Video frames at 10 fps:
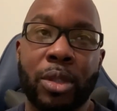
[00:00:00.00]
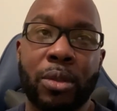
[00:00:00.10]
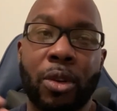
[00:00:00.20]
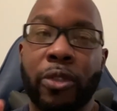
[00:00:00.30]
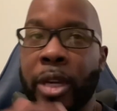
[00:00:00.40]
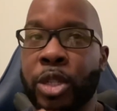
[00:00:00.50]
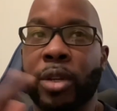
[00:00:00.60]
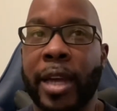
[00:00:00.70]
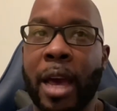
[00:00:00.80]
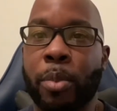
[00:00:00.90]
or from Android
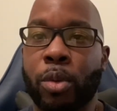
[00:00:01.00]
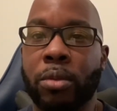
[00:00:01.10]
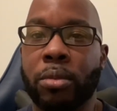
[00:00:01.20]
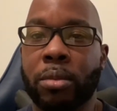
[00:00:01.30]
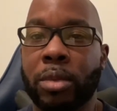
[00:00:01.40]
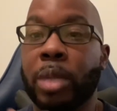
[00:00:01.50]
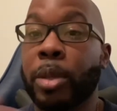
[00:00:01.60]
to Apple, to be